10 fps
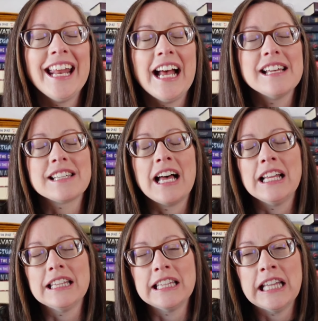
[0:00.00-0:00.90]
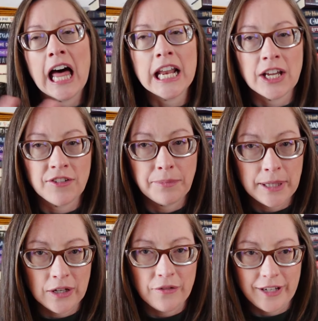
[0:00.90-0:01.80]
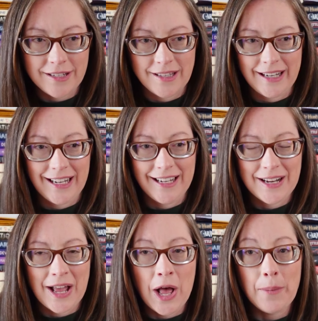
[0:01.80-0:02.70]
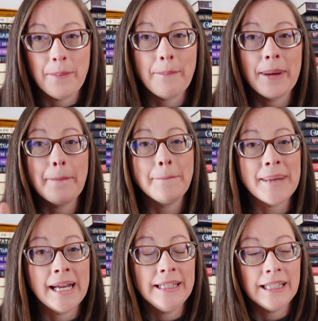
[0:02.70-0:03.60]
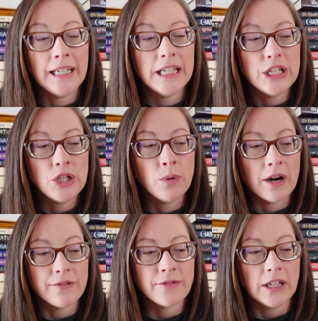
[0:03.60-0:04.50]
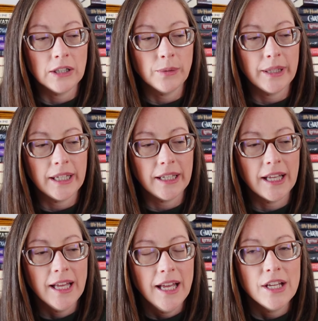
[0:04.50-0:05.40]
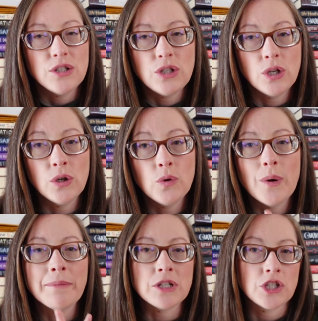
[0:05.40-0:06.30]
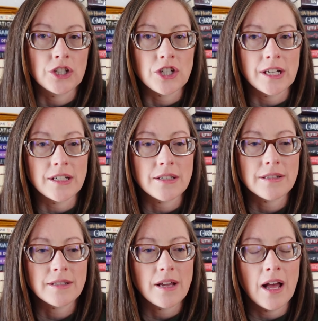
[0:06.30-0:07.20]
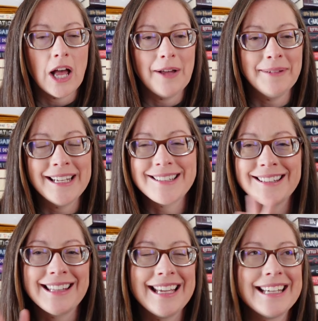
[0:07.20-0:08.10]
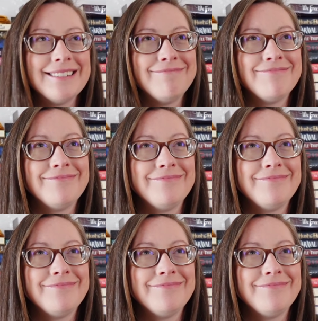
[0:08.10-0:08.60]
It has a lot of POVs in it, um, but mainly you are following two magicians um, and it's in like